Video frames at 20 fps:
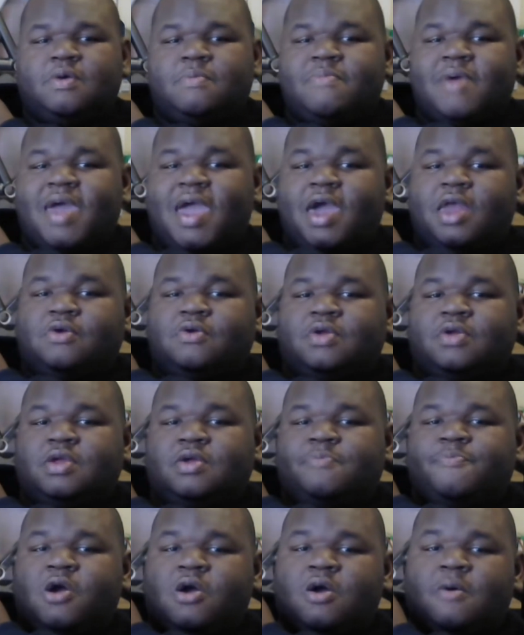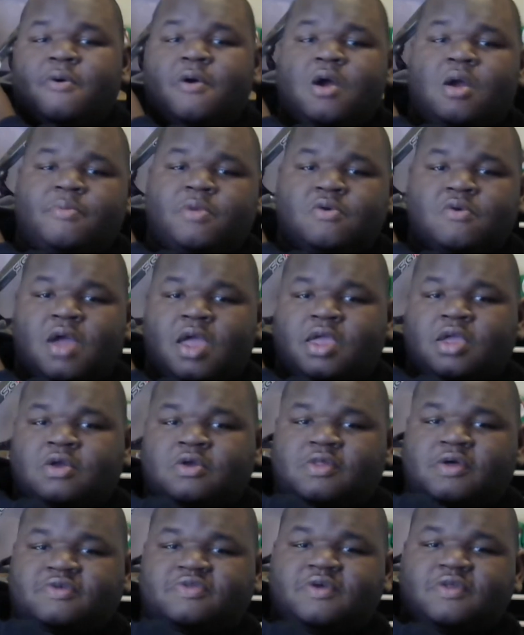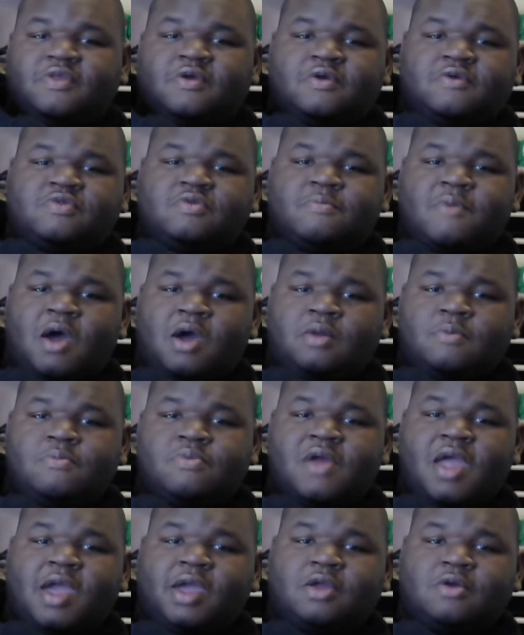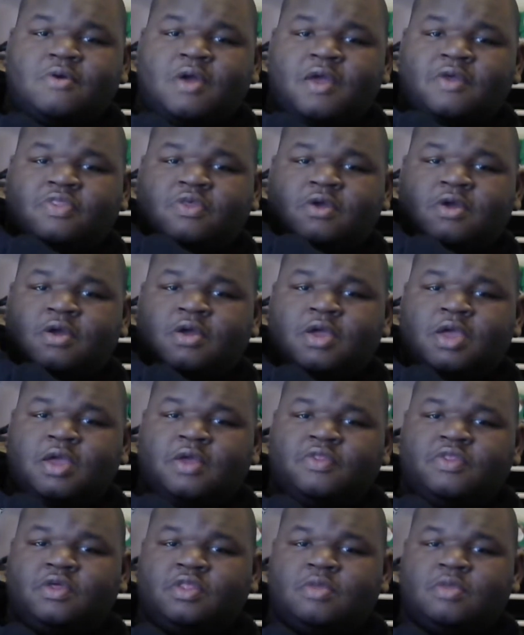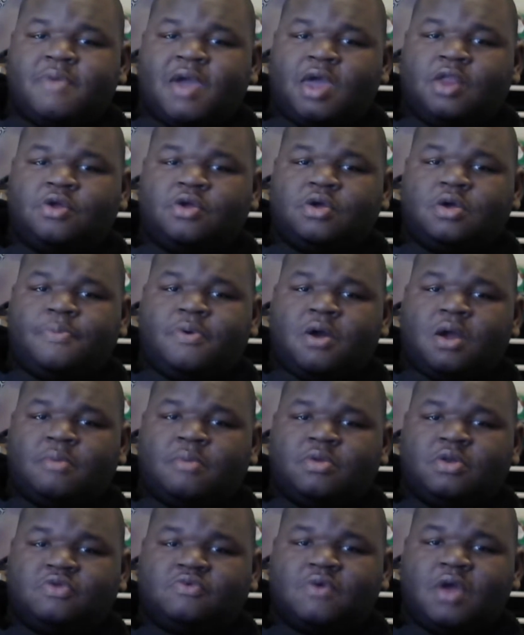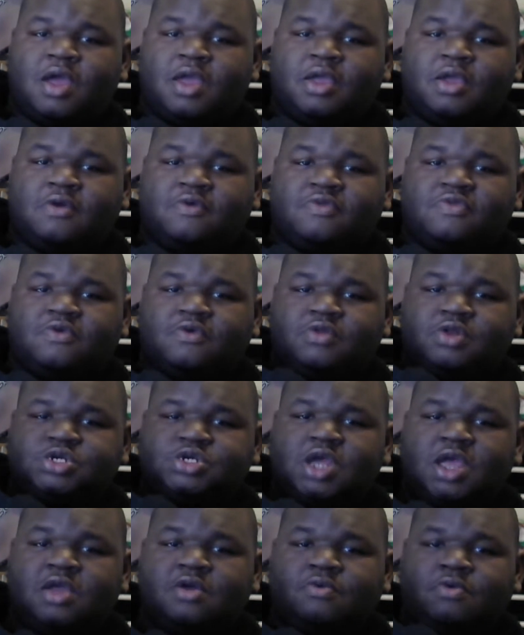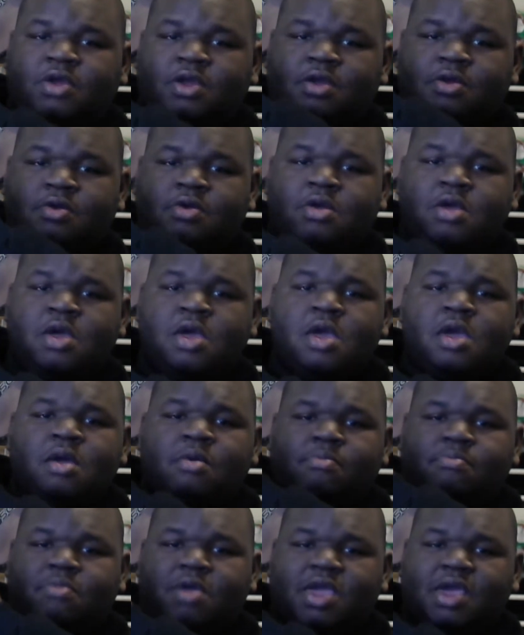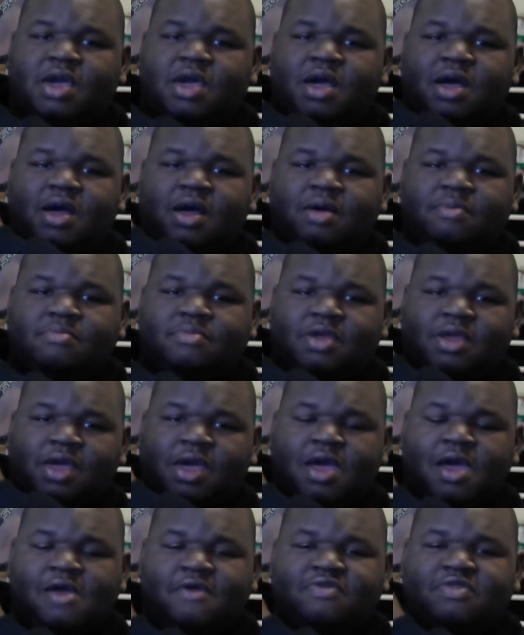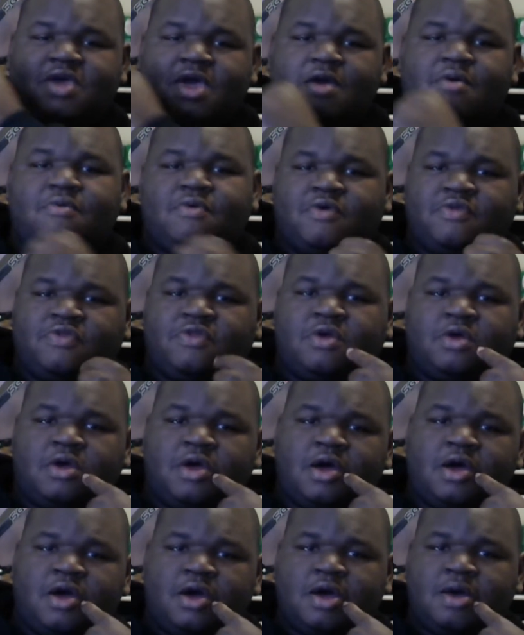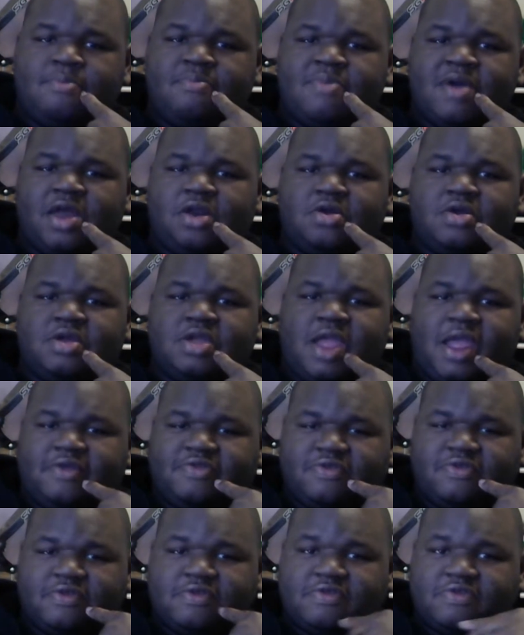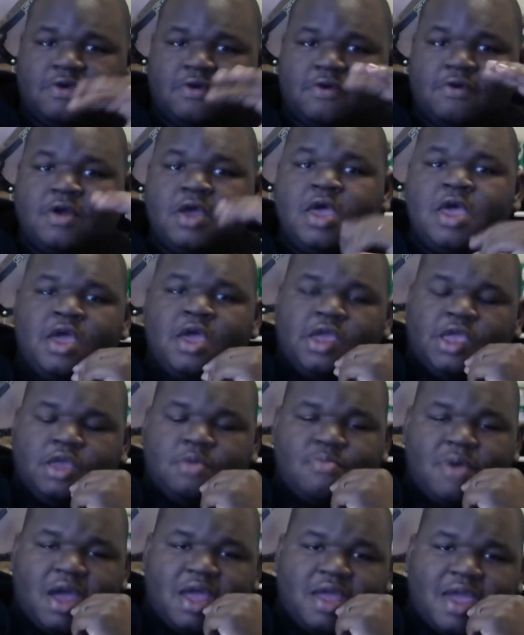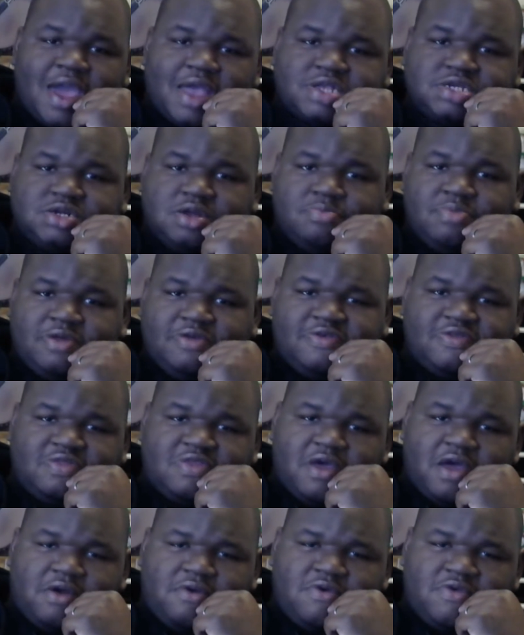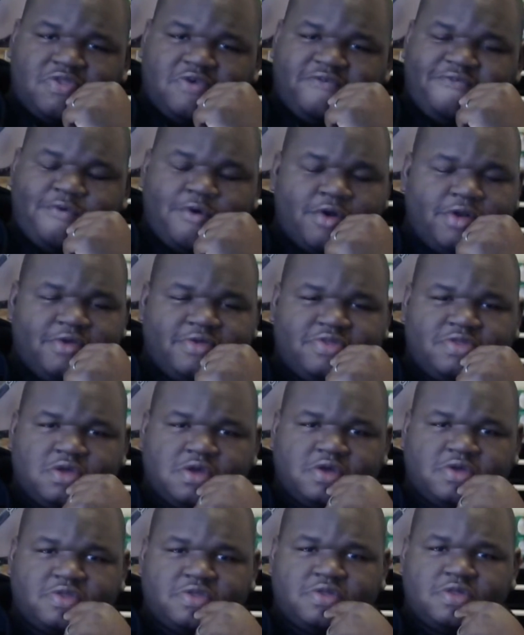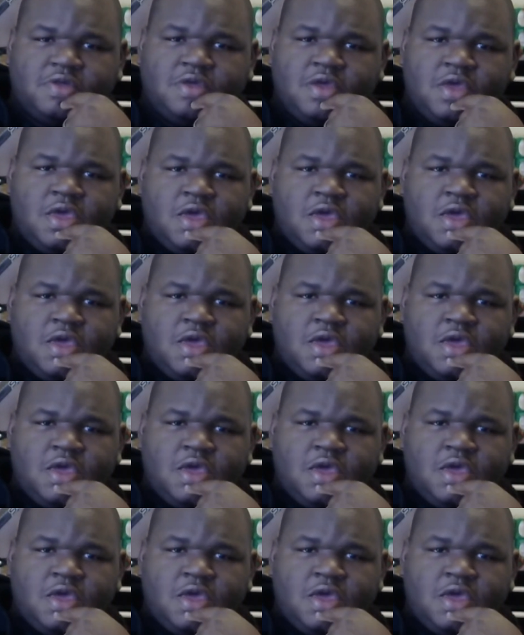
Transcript: battery compartment right here. Like I said, there's the bottom bracket right there, and then the battery compartment is right here. So the chain ring may come in contact with the battery casing, so you might actually be stuck with a 46